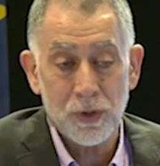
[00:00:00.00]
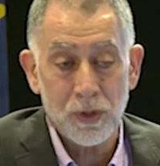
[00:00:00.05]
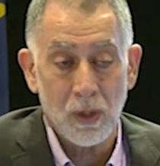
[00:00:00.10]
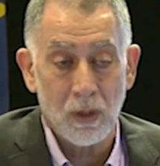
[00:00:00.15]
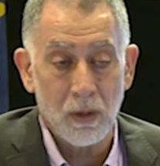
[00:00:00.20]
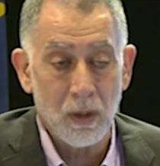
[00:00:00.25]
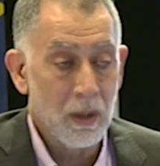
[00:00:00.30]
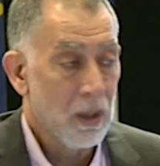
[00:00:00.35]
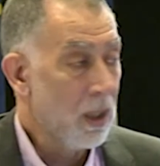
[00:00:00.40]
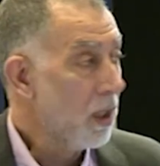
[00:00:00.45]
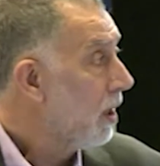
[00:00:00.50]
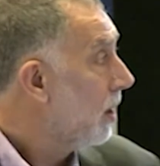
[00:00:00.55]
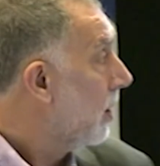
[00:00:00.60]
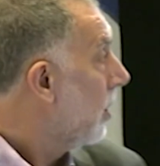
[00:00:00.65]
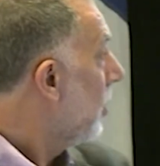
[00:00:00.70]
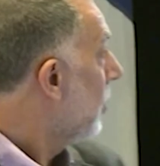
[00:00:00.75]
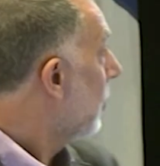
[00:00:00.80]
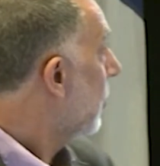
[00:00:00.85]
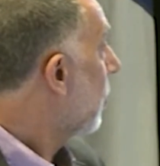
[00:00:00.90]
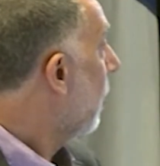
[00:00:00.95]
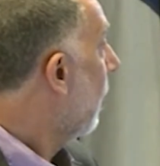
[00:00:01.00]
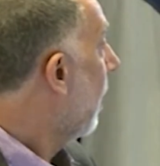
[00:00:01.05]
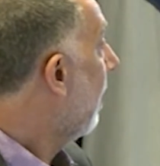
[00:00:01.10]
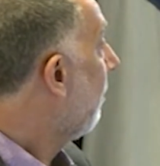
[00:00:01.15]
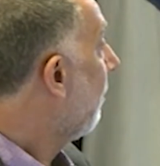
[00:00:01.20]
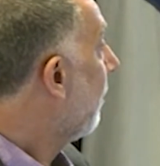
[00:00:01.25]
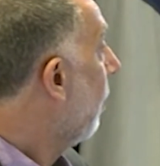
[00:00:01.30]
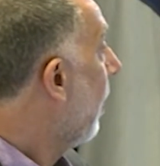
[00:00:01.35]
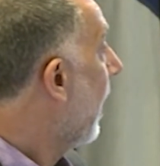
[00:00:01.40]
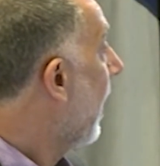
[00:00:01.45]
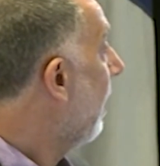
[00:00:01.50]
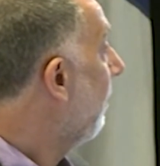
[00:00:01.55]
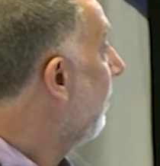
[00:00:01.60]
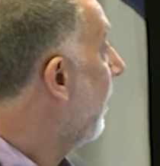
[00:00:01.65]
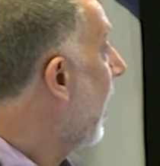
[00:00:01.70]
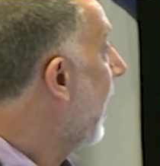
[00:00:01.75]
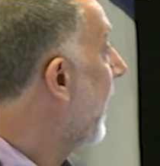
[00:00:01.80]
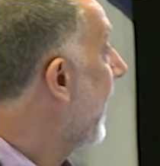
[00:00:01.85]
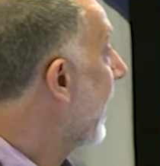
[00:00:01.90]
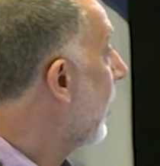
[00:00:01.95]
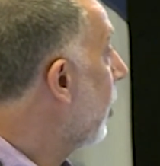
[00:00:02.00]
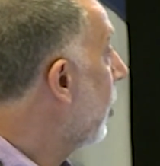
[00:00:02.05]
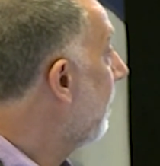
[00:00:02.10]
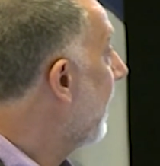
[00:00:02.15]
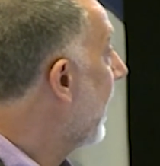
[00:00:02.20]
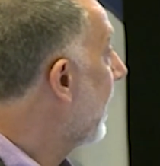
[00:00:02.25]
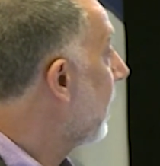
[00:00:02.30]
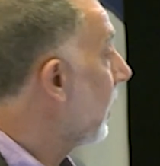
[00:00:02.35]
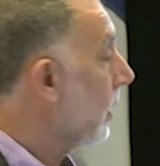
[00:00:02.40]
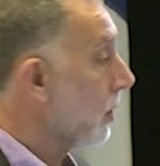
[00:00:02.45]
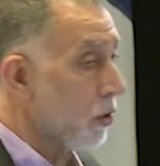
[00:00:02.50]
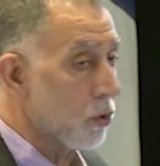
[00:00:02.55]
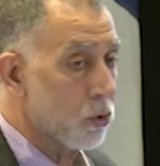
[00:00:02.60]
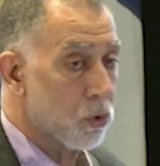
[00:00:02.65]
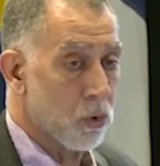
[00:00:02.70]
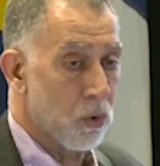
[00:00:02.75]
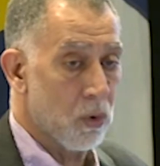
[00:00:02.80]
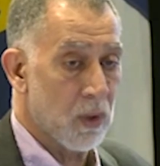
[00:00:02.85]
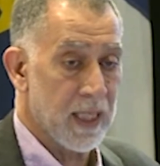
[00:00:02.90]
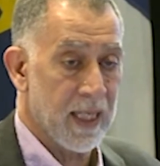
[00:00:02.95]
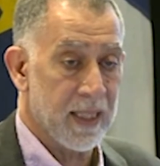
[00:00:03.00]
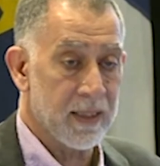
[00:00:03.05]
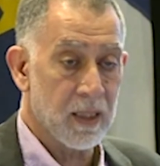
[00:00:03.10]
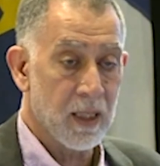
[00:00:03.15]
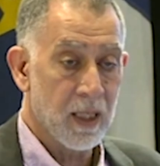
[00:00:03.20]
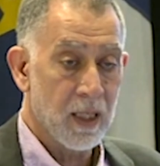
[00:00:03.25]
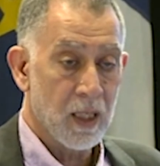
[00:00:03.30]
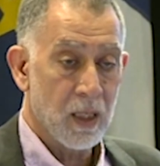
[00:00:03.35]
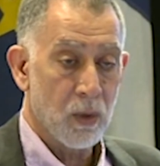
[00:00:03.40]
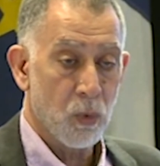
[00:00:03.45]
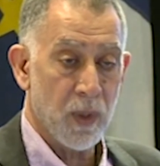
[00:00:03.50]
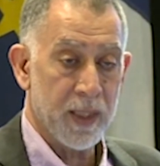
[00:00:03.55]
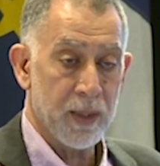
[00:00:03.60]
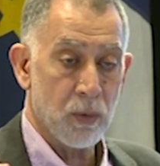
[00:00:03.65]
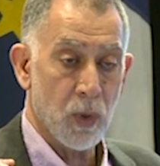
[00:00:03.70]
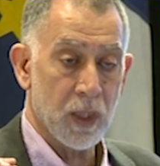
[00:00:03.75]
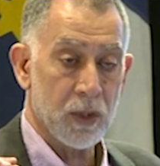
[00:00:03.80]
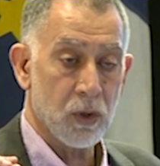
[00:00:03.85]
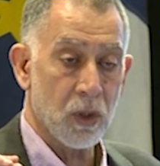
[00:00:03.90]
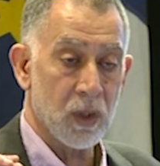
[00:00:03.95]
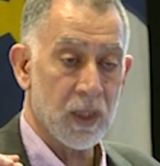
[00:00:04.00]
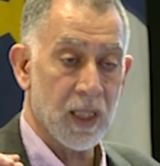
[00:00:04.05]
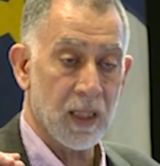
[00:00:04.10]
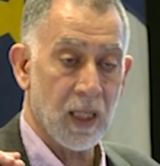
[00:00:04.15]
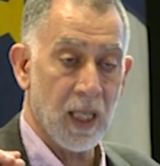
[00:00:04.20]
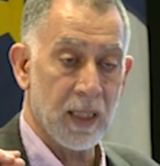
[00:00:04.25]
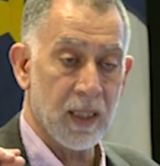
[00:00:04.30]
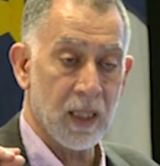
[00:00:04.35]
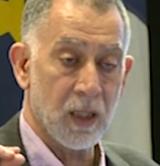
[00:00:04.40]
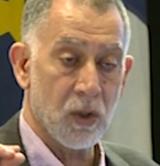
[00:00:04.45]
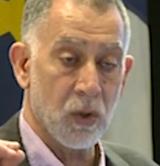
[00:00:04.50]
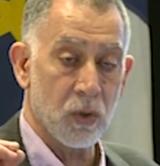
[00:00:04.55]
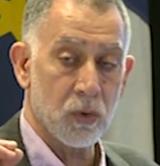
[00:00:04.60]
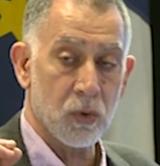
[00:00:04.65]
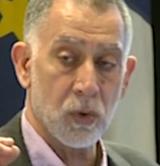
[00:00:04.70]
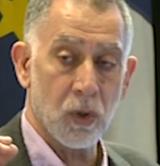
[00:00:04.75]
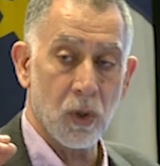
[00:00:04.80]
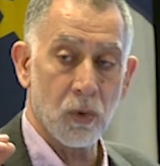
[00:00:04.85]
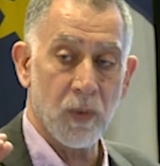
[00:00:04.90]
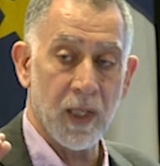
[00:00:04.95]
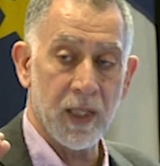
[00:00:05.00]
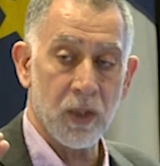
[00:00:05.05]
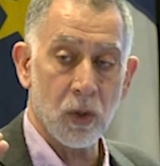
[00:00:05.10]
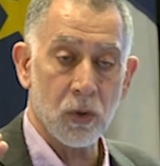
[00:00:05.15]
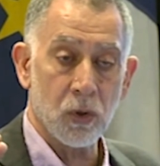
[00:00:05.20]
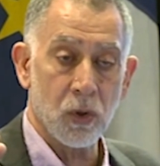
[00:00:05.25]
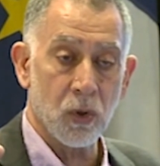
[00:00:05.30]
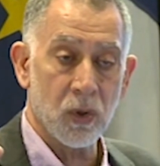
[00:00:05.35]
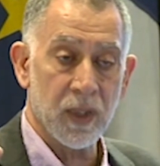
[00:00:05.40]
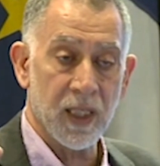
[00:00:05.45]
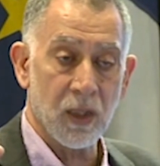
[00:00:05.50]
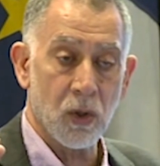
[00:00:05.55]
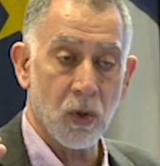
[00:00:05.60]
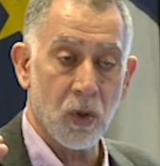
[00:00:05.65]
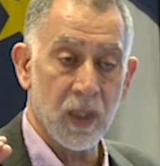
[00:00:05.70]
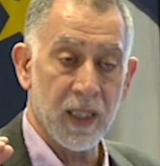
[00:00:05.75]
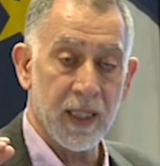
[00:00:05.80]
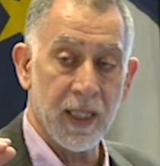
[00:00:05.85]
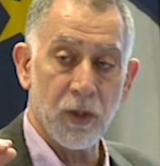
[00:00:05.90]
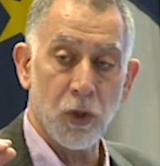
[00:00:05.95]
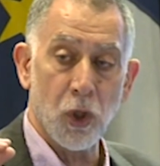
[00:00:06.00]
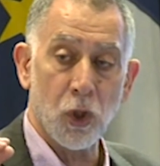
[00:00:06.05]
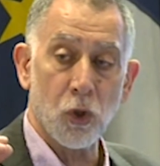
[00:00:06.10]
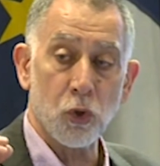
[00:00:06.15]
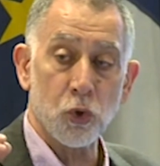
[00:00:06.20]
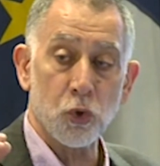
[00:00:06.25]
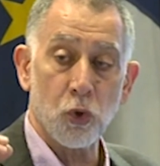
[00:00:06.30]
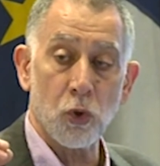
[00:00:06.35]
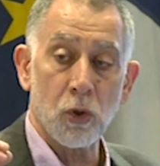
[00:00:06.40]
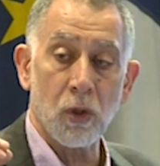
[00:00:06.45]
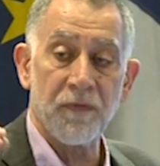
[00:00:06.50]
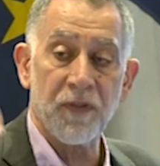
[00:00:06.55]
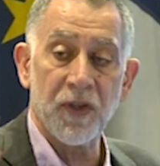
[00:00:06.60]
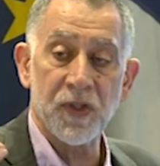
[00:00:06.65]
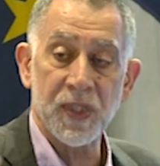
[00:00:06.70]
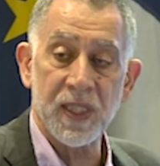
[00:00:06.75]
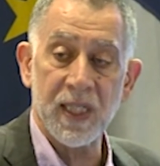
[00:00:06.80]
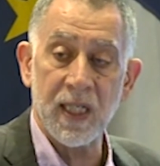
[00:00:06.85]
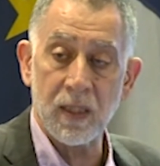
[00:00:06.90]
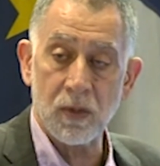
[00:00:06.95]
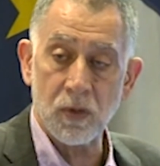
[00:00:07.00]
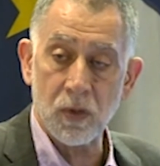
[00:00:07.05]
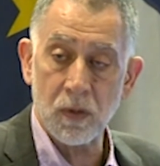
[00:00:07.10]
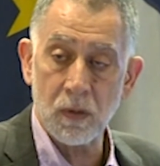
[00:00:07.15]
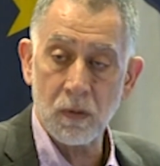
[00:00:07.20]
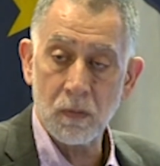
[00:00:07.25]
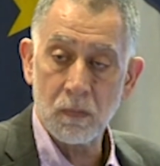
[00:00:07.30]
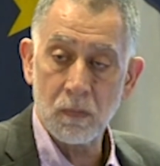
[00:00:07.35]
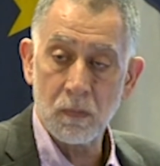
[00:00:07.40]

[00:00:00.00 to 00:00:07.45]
So if you have an economy under control, and when we're talking under control, we're not talking only the control of the states.